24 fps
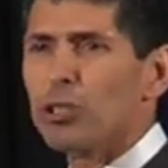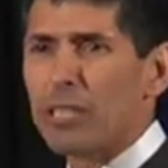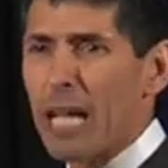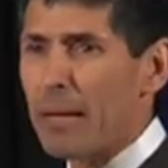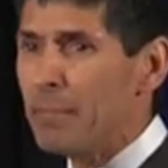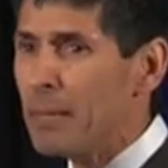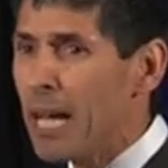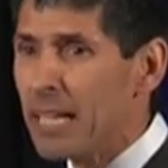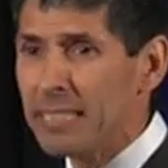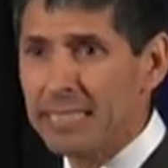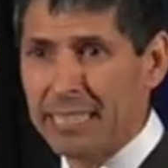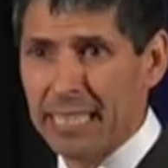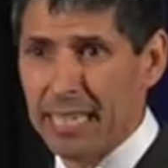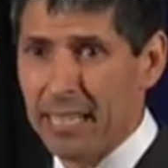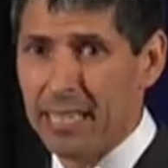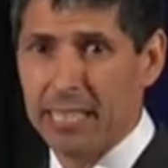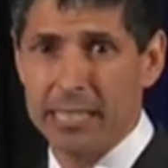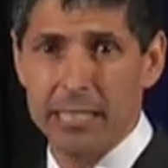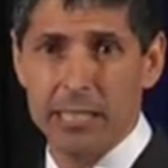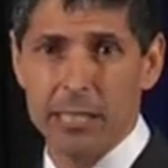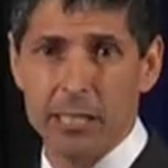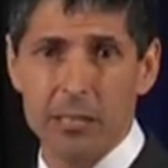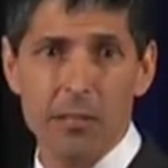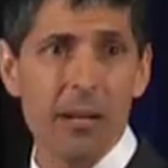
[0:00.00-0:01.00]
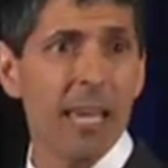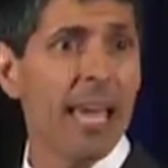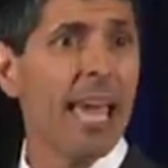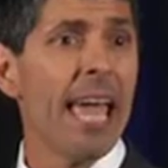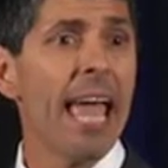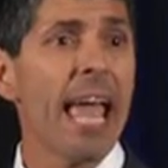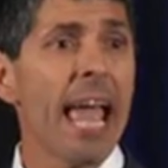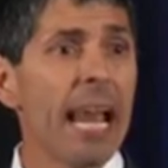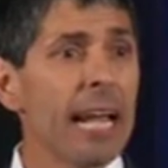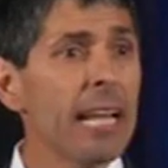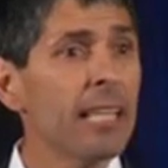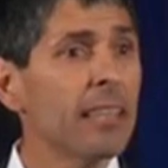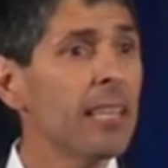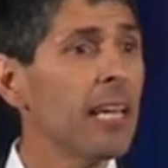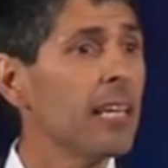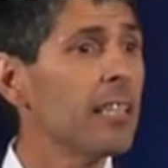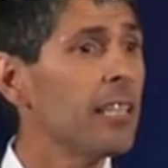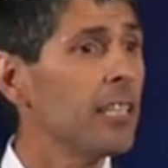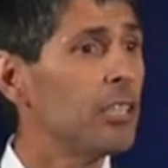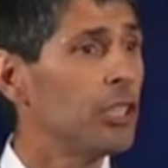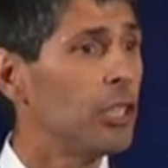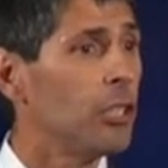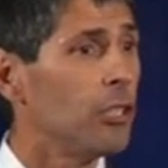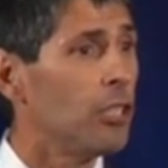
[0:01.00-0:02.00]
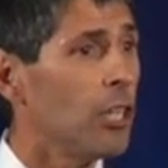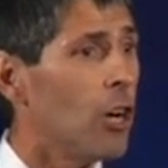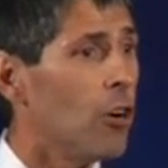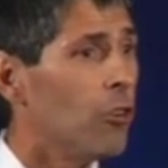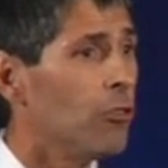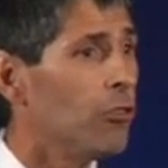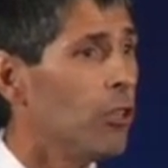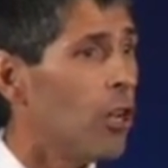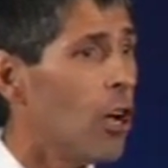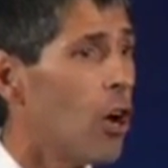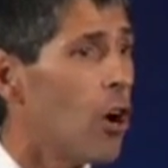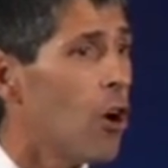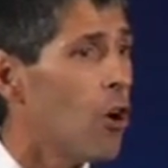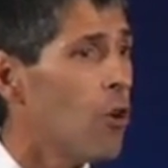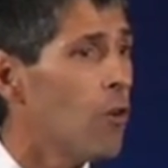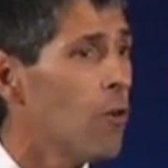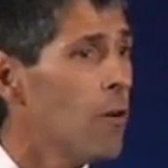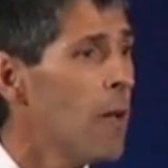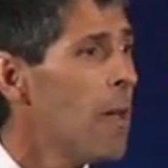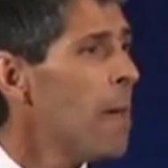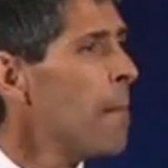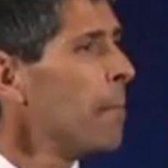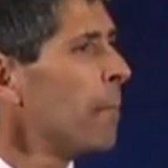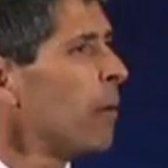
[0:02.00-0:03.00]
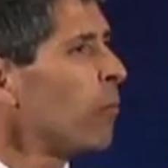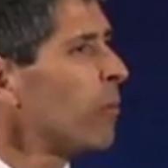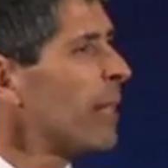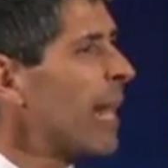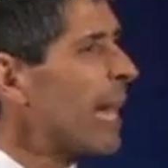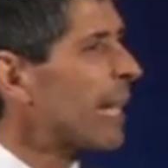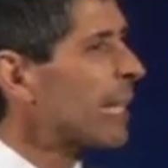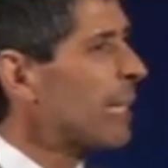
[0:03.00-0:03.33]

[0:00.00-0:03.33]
I'm not telling you anything that you don't know, but when I